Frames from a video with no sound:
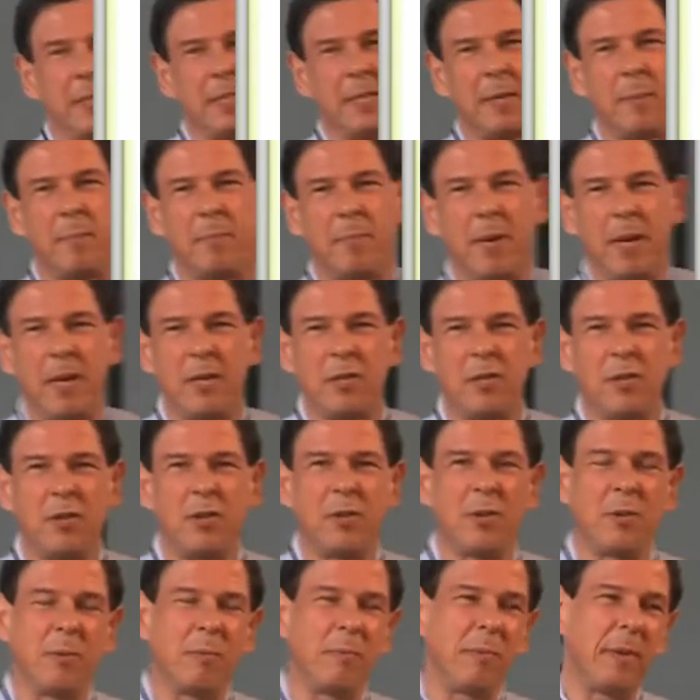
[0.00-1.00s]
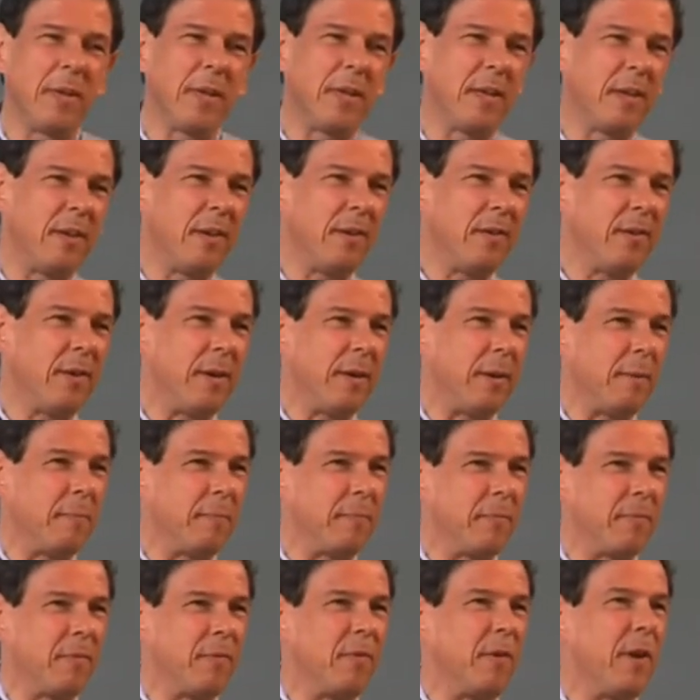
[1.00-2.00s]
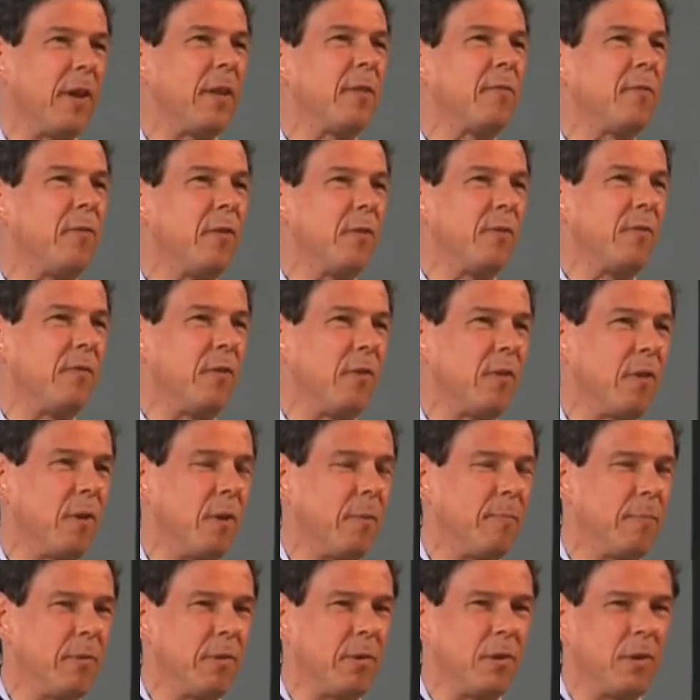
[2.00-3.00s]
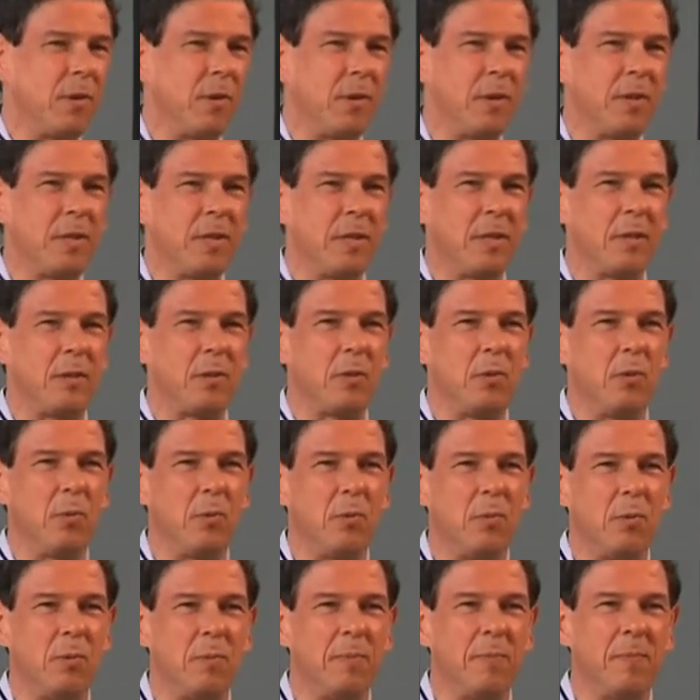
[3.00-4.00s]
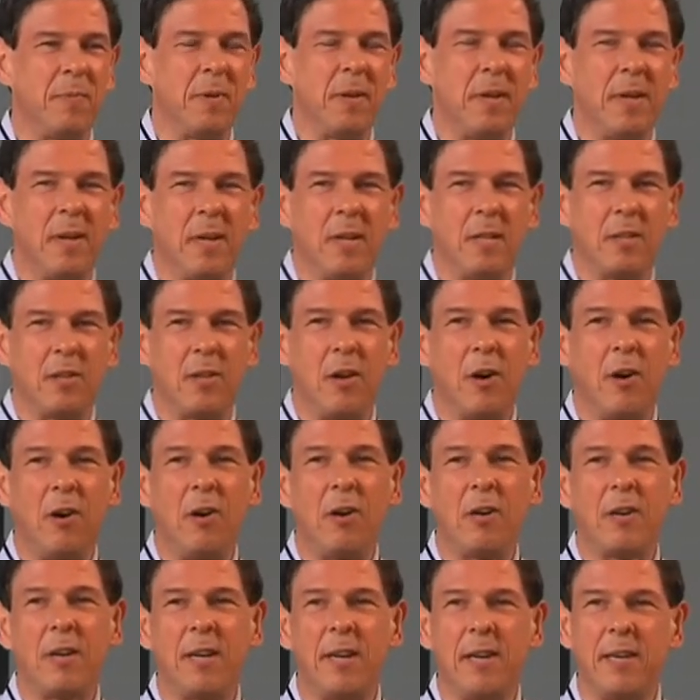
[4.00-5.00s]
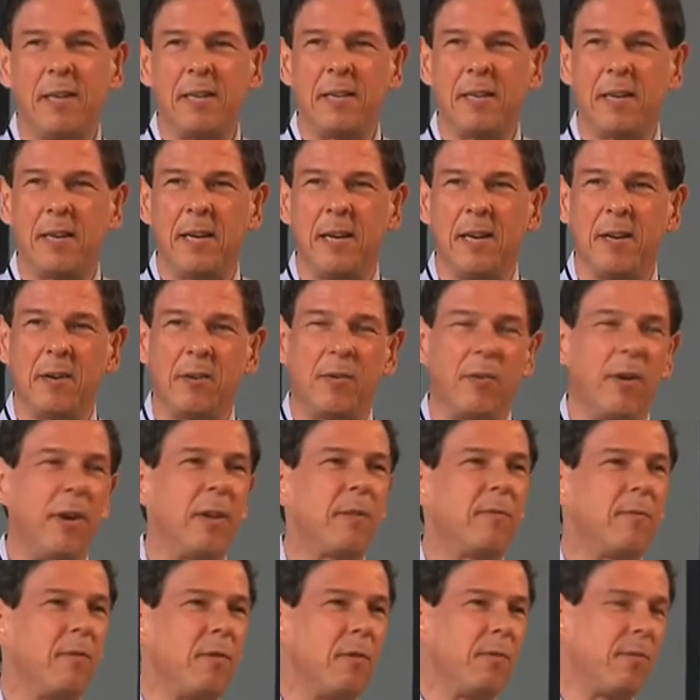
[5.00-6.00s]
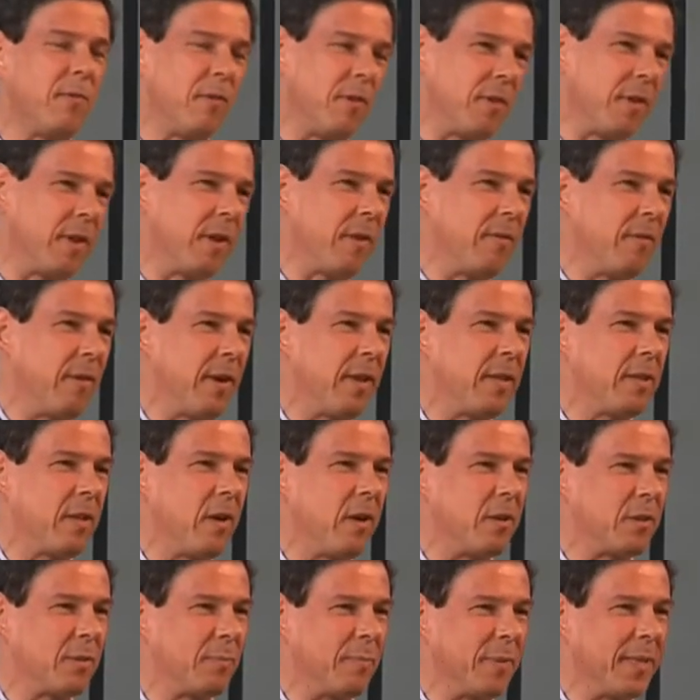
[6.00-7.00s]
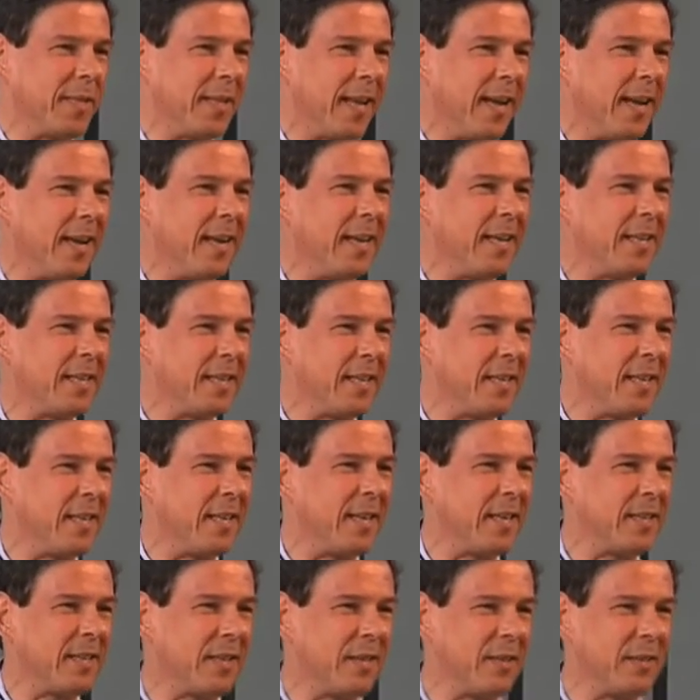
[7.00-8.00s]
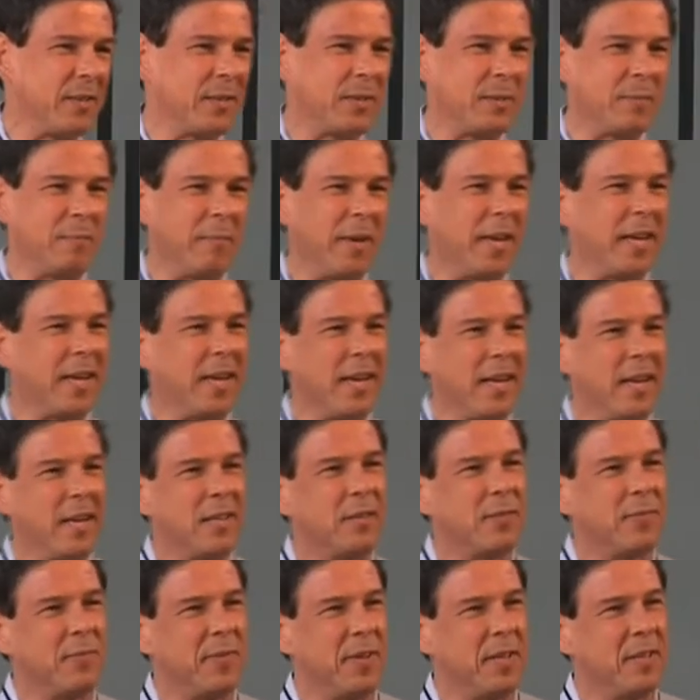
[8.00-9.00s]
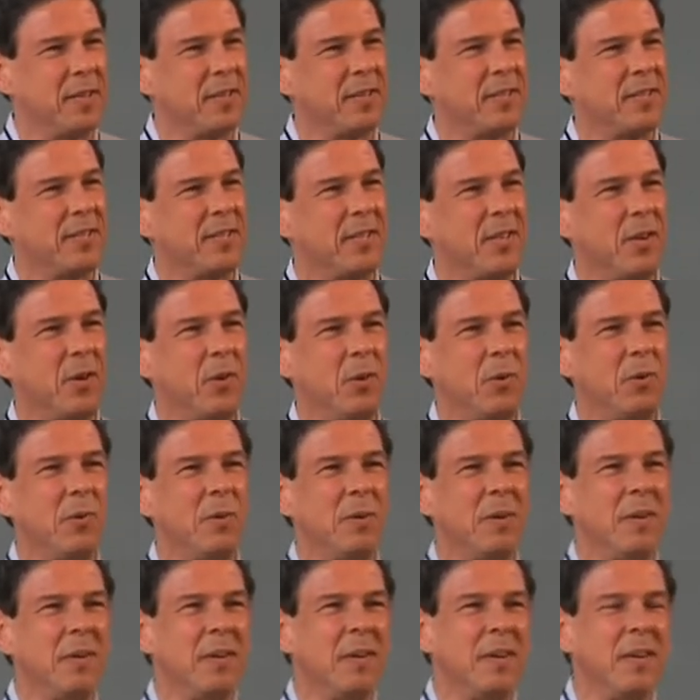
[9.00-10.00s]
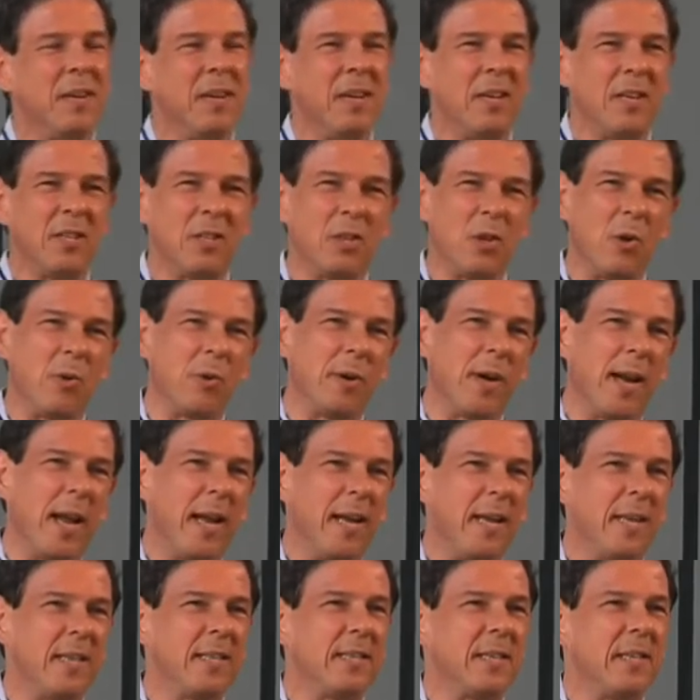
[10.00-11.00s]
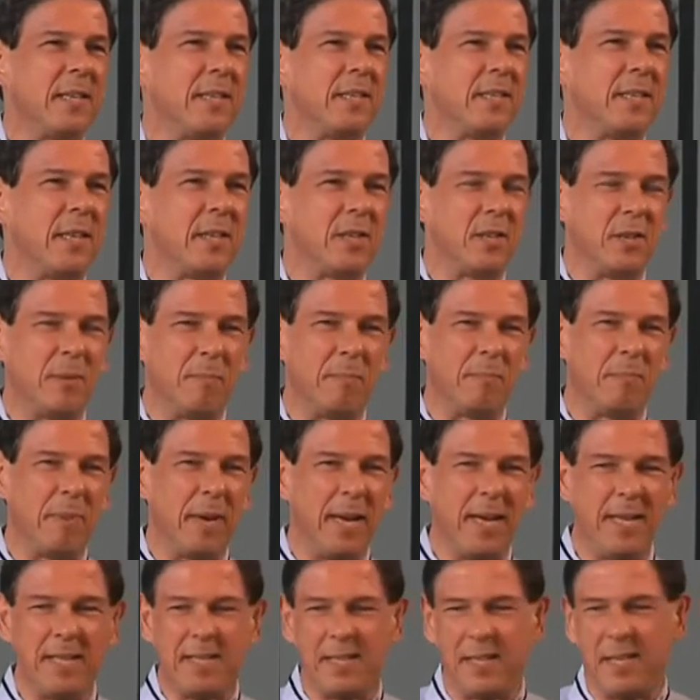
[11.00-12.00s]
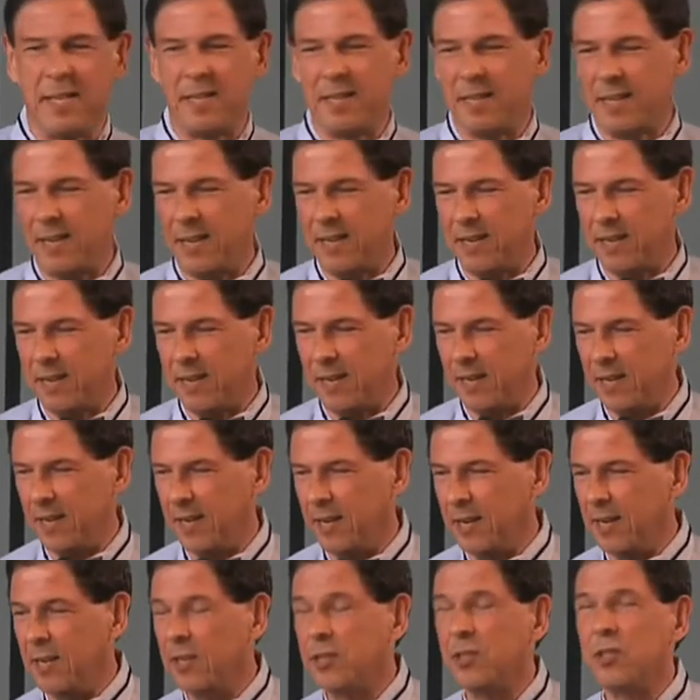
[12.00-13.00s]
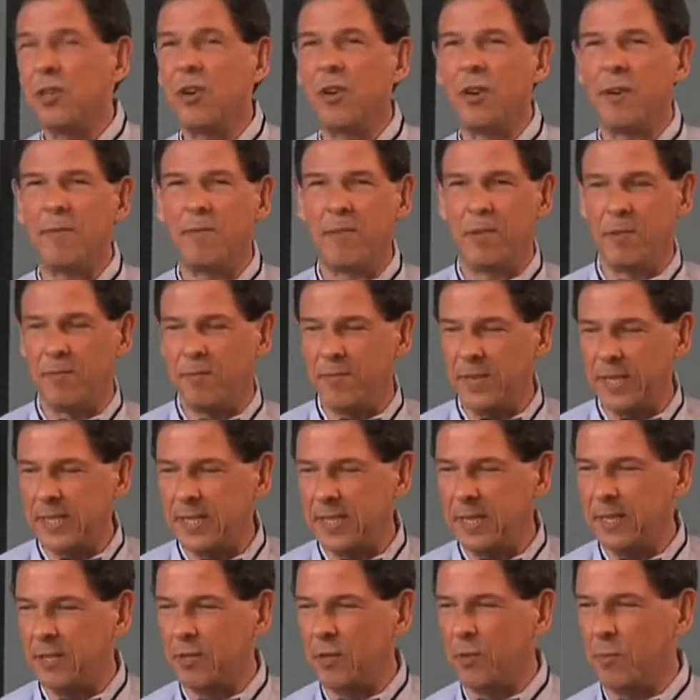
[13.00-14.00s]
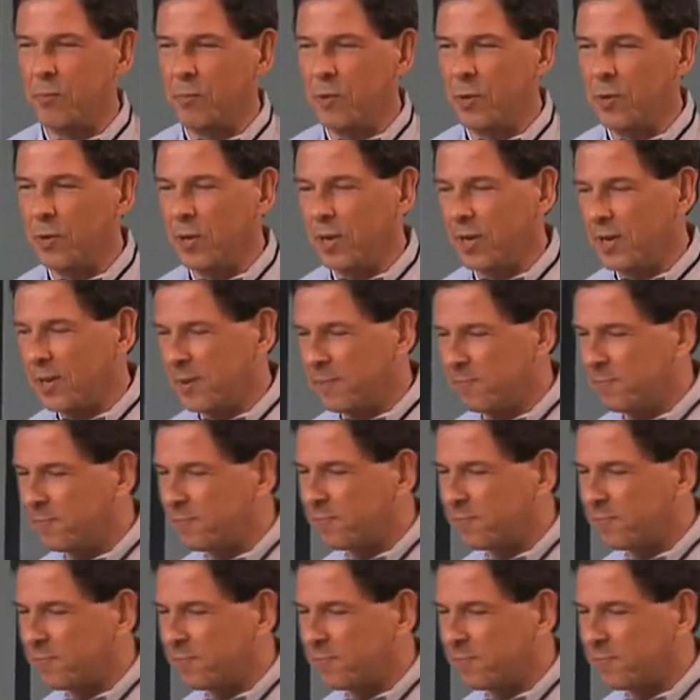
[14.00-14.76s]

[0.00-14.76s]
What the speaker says: It's a pleasure to be here, and I'm grateful for the opportunity to talk, and grateful for the great hospitality that is making us feel so nice and such a pleasant and enjoyable visit to Munich.